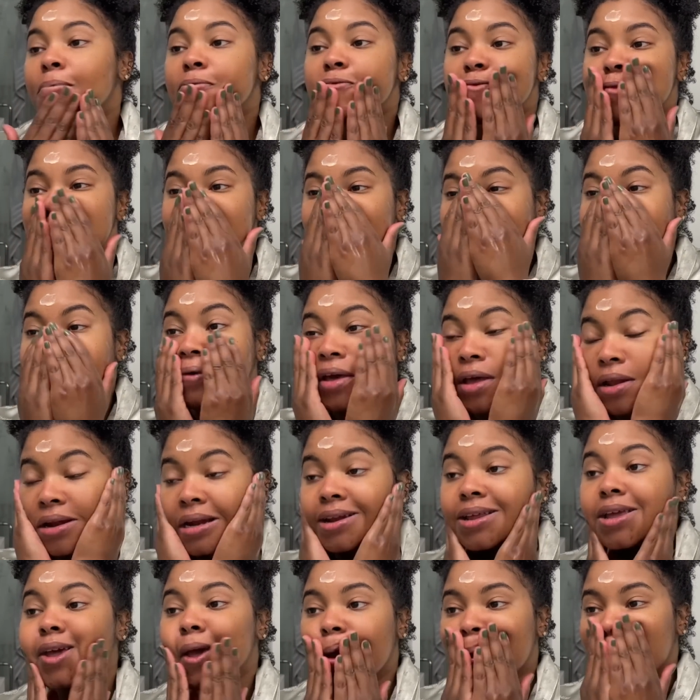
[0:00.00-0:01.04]
to the
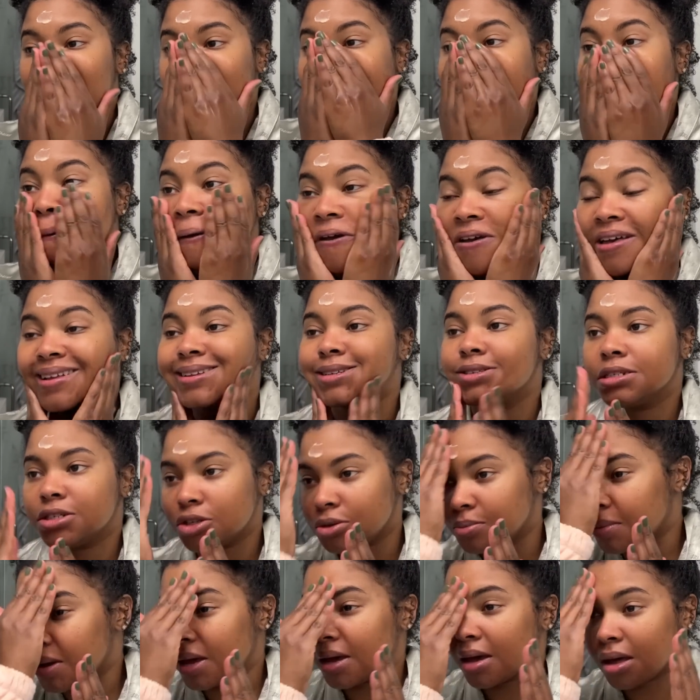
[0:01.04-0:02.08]
vanity area to do
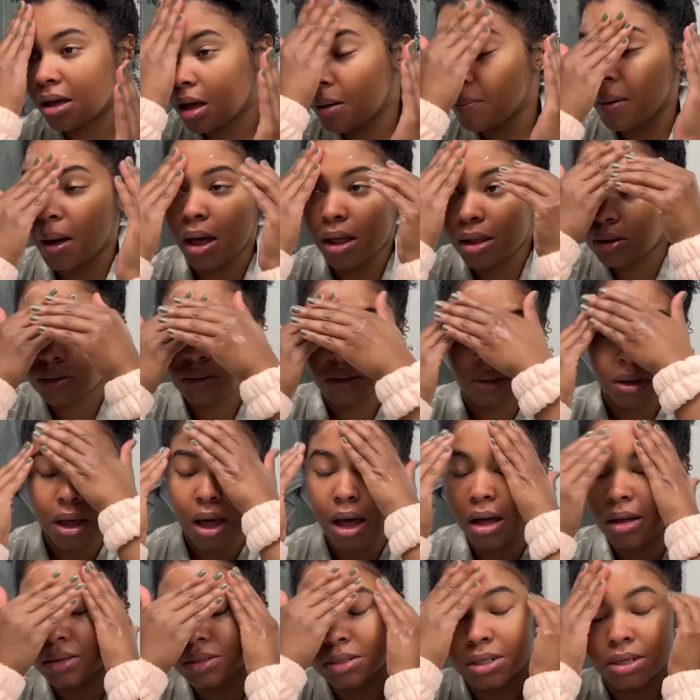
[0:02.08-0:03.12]
makeup on.
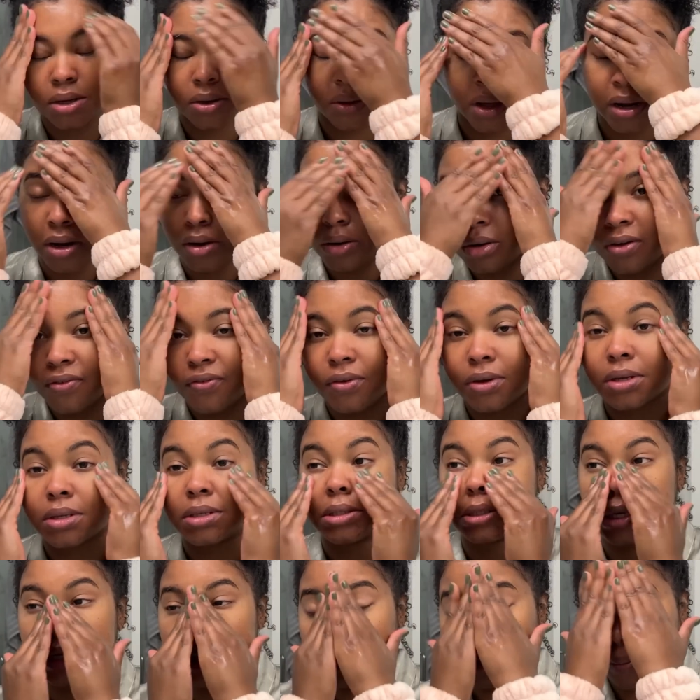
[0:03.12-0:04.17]
Also, I don't know if you can
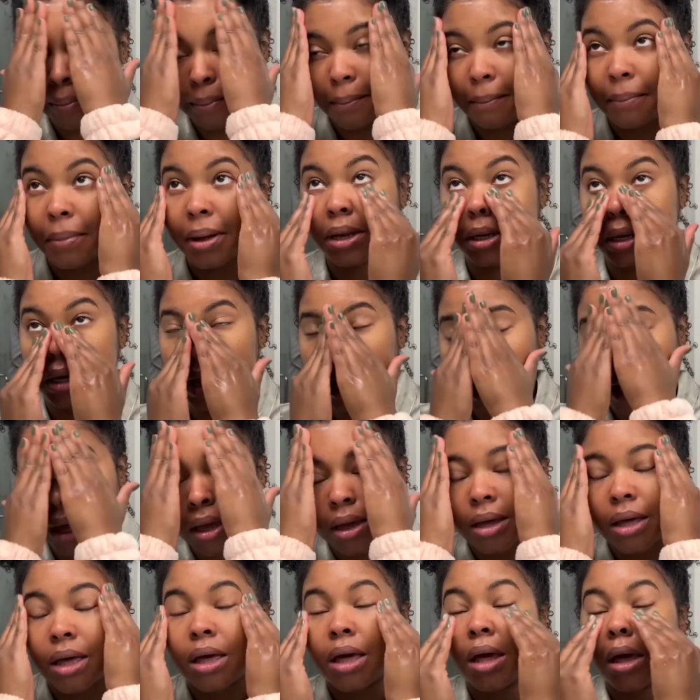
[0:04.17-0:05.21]
tell, Monday
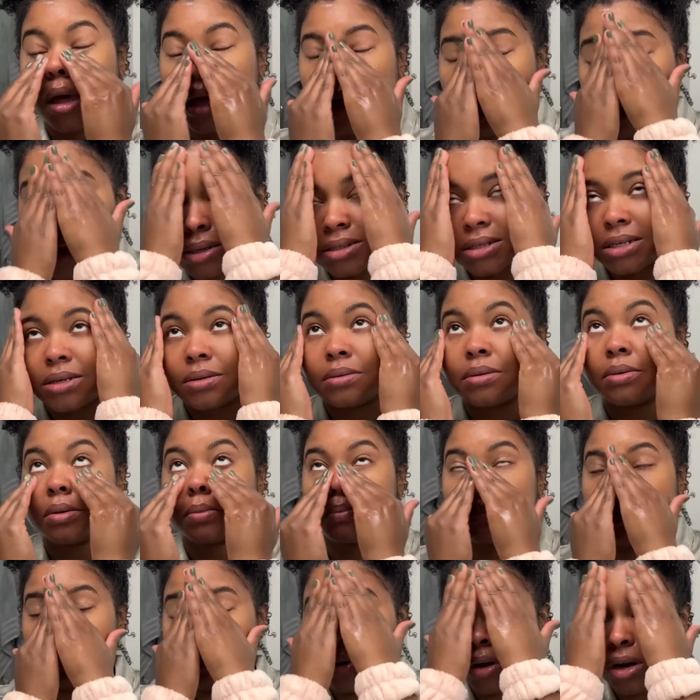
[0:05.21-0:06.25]
and it's
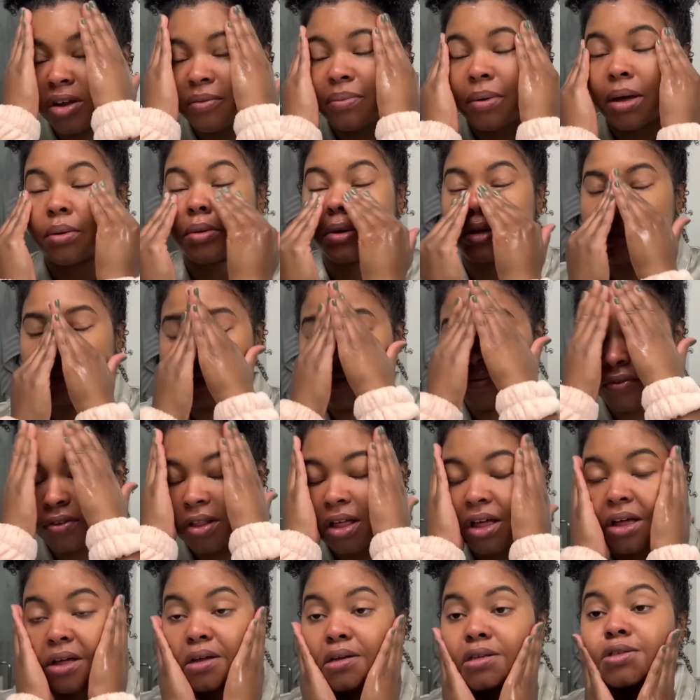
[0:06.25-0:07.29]
in one of my recent
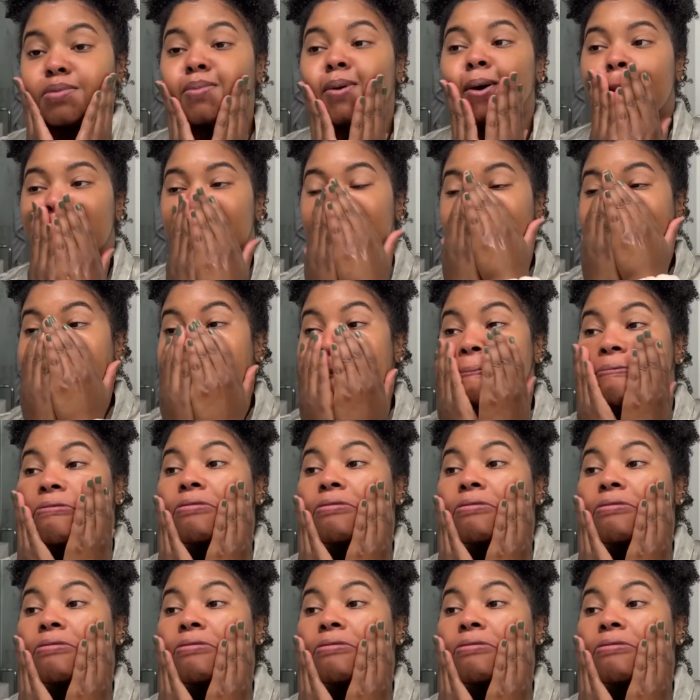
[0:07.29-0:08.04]
vlogs, but